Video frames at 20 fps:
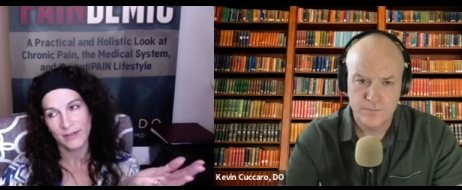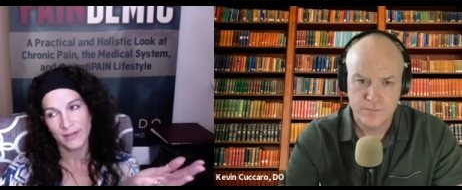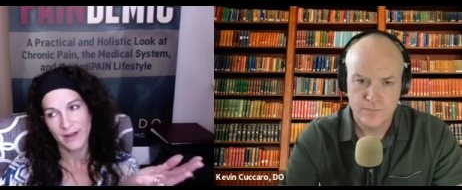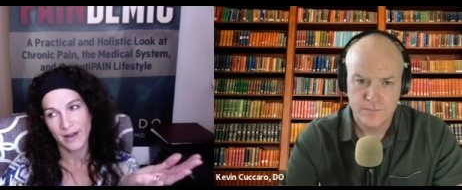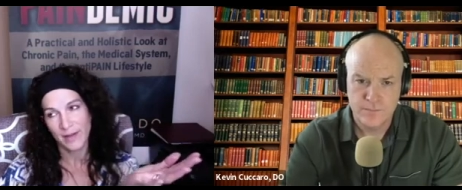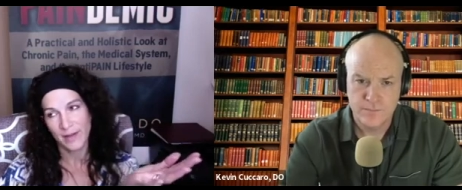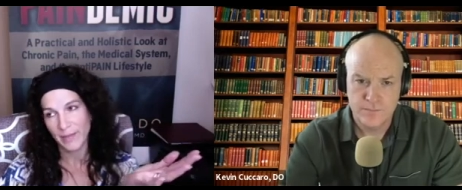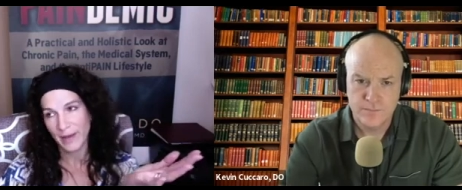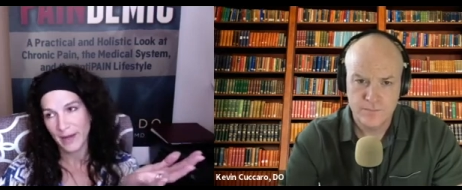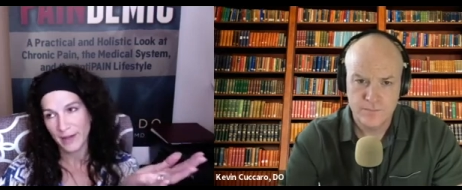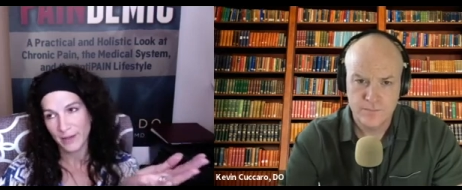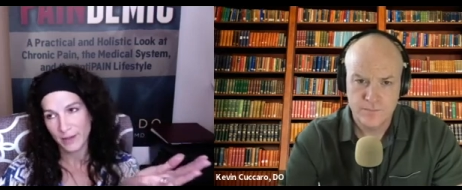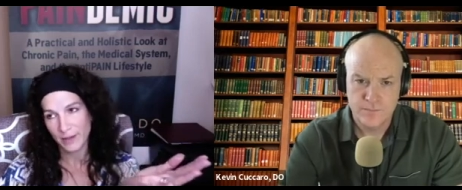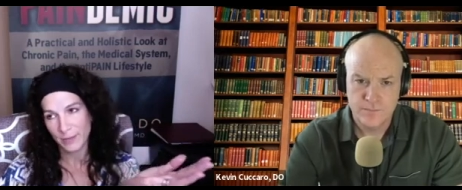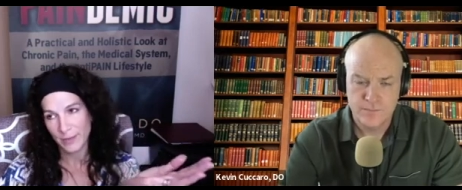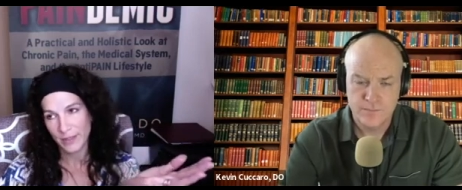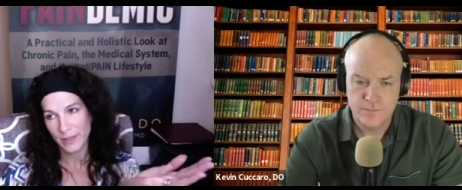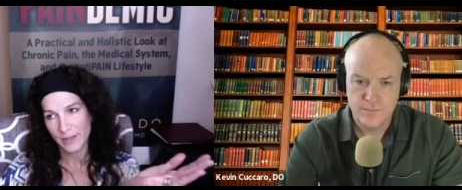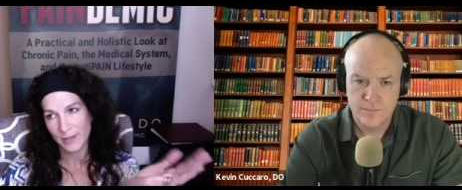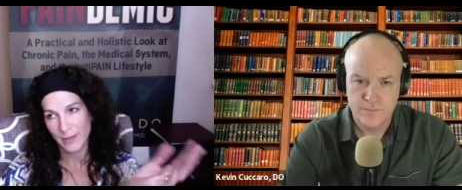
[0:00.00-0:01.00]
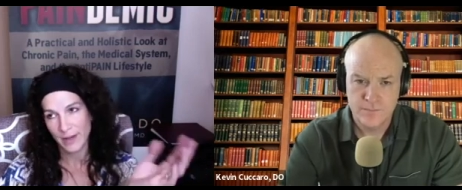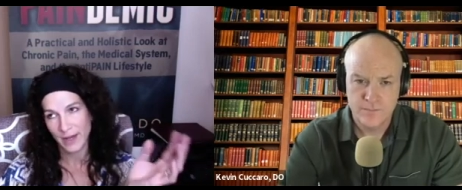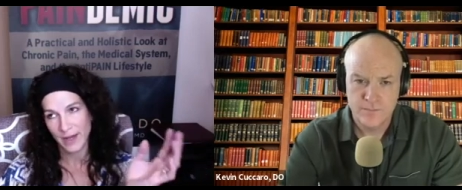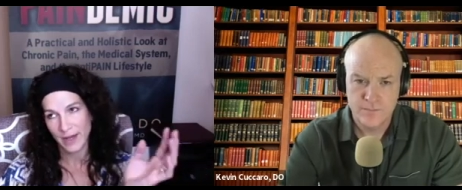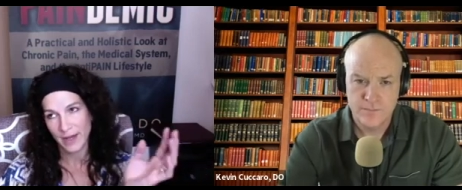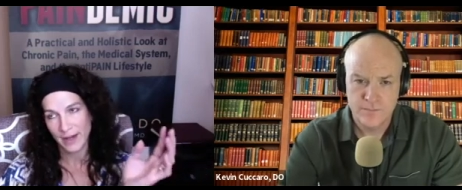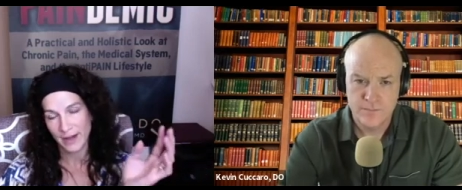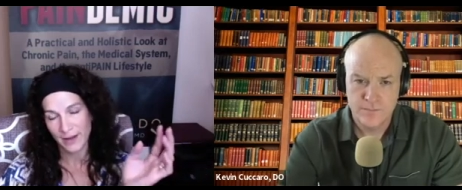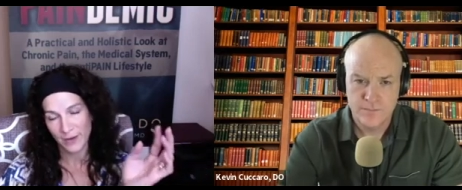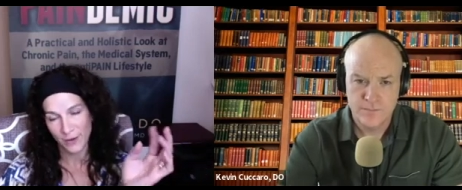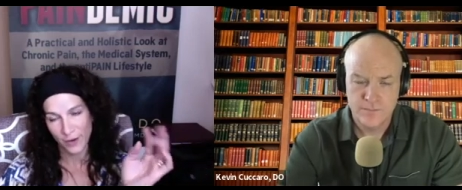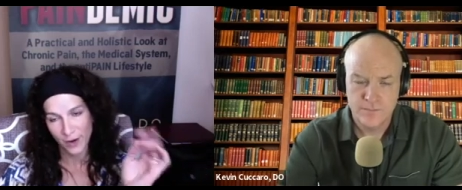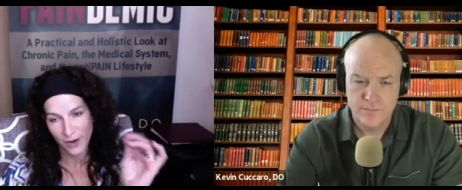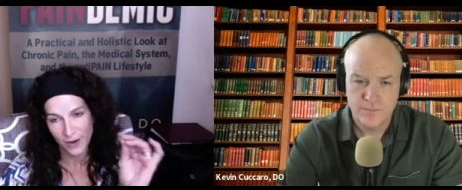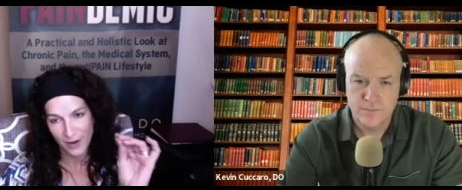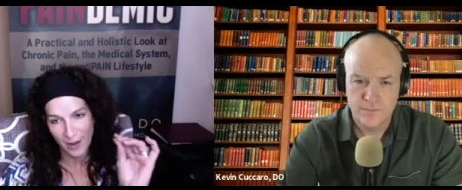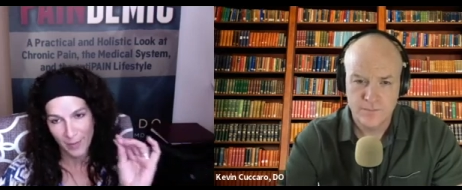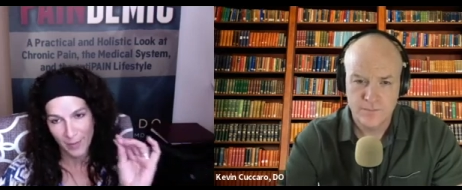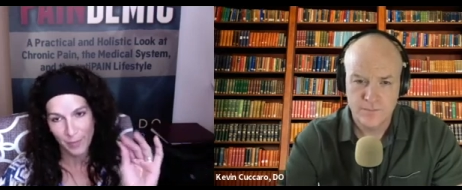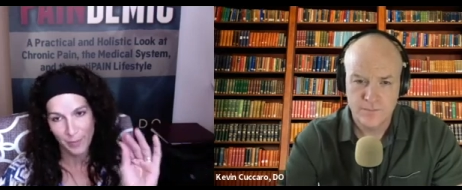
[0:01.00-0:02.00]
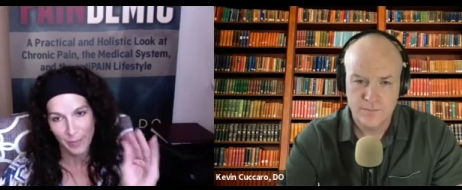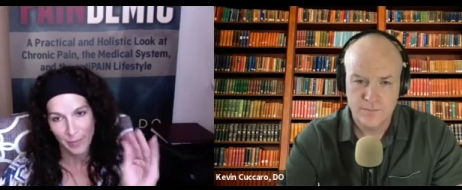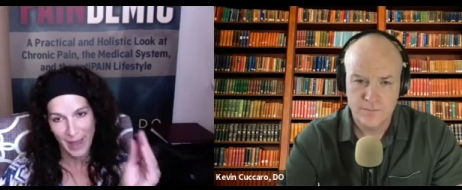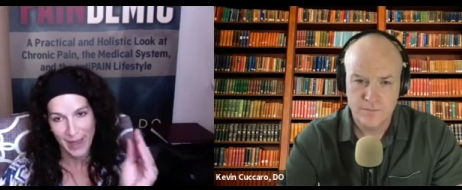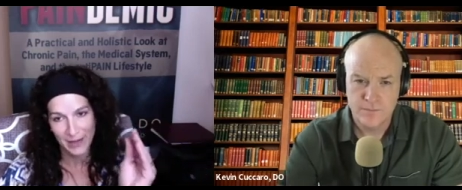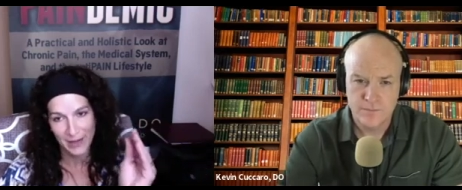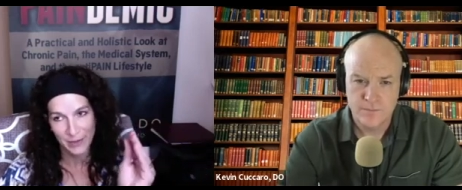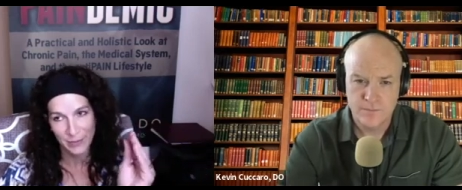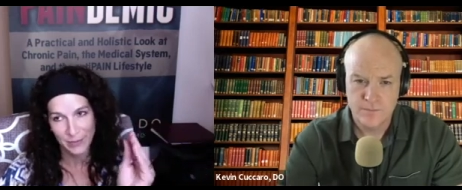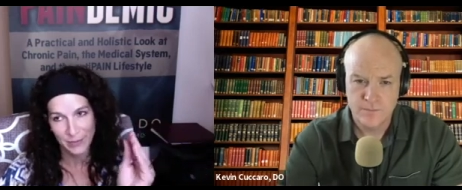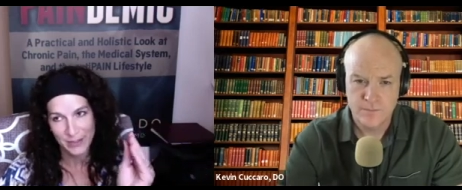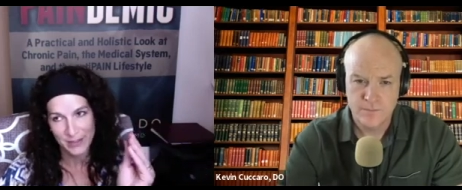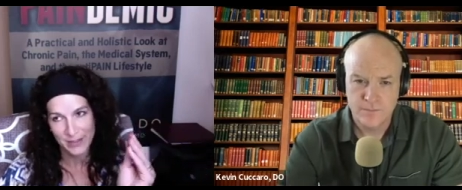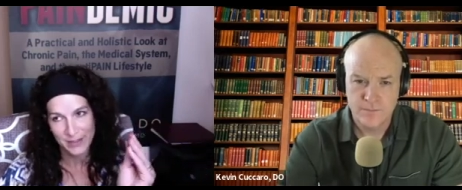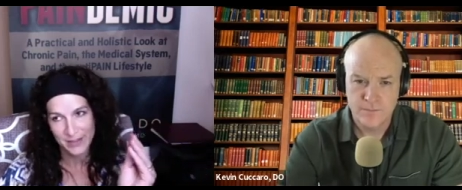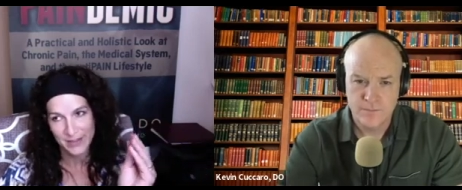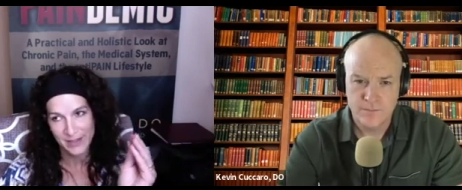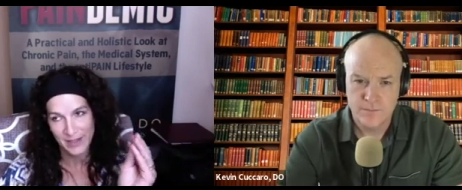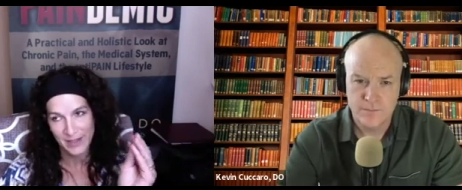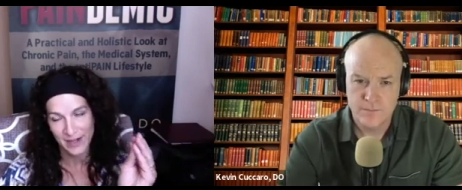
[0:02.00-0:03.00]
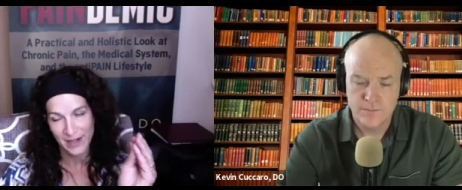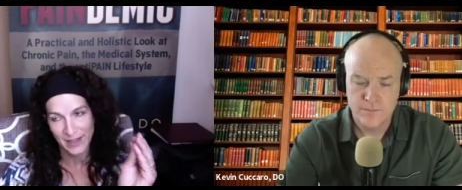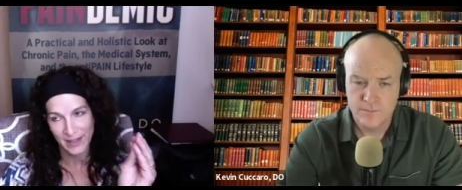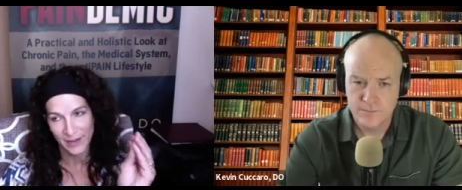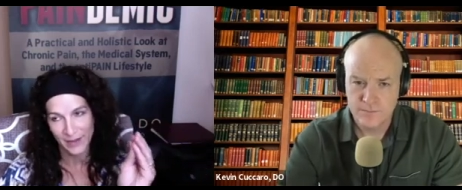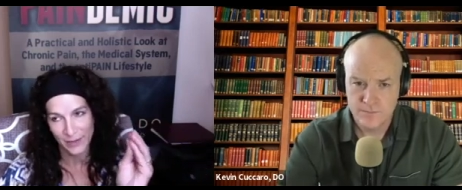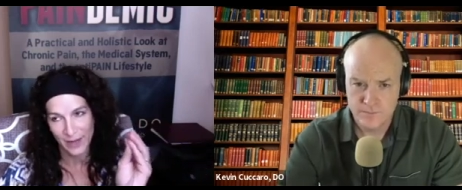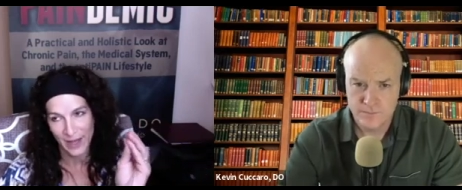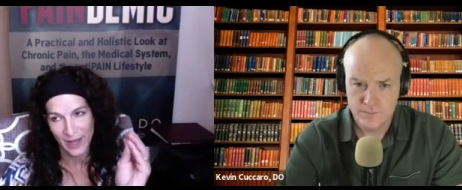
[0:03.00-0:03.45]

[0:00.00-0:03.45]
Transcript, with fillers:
Speaker 1: not bad humans, but I, there are a couple bad humans that I think we